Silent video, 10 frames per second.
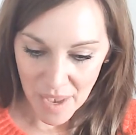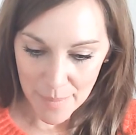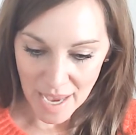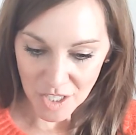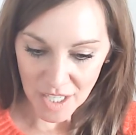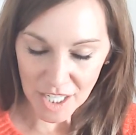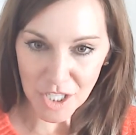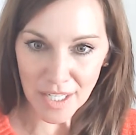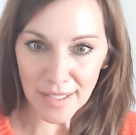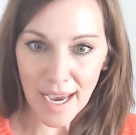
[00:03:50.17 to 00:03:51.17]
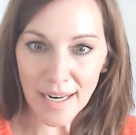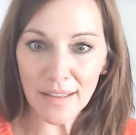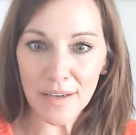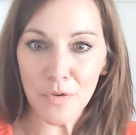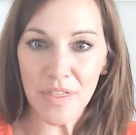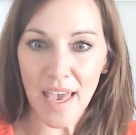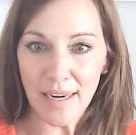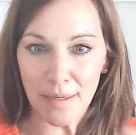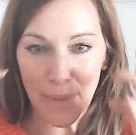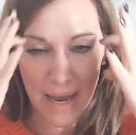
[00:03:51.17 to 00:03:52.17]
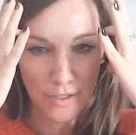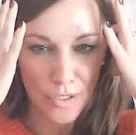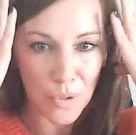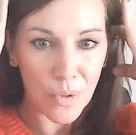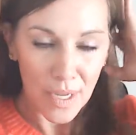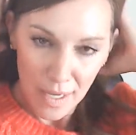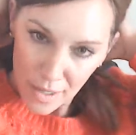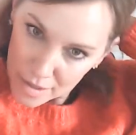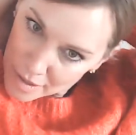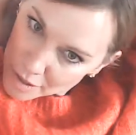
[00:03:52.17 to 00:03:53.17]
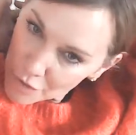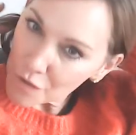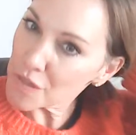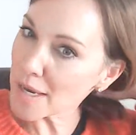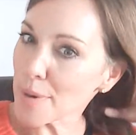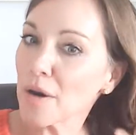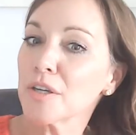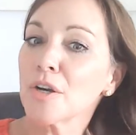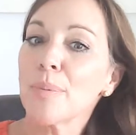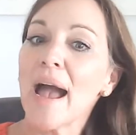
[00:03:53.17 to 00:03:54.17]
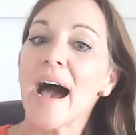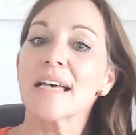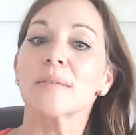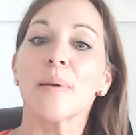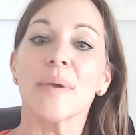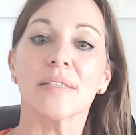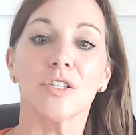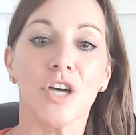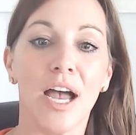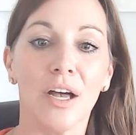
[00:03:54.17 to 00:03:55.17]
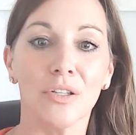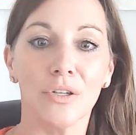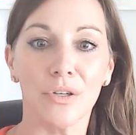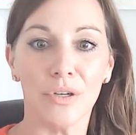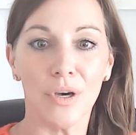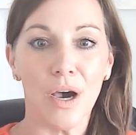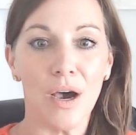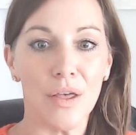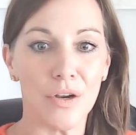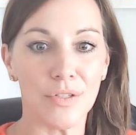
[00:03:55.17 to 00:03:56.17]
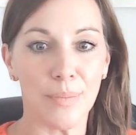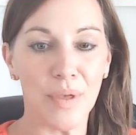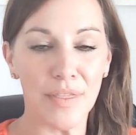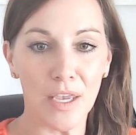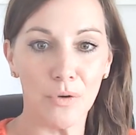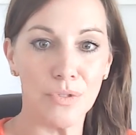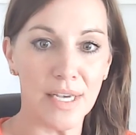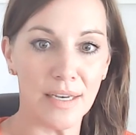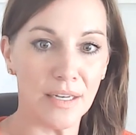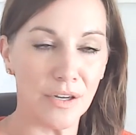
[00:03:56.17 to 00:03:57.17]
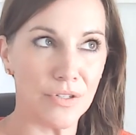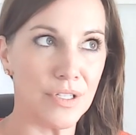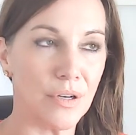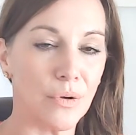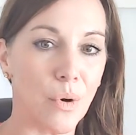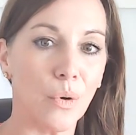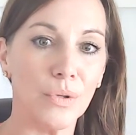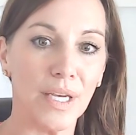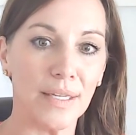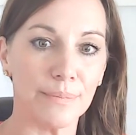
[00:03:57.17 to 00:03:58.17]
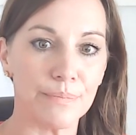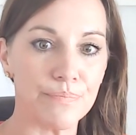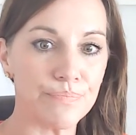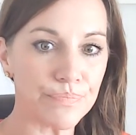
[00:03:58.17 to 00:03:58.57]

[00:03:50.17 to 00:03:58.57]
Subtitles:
imagination and kind of live with the end in mind. So, you know, if you think about in your past, maybe as a child, there's something that you did and you're still holding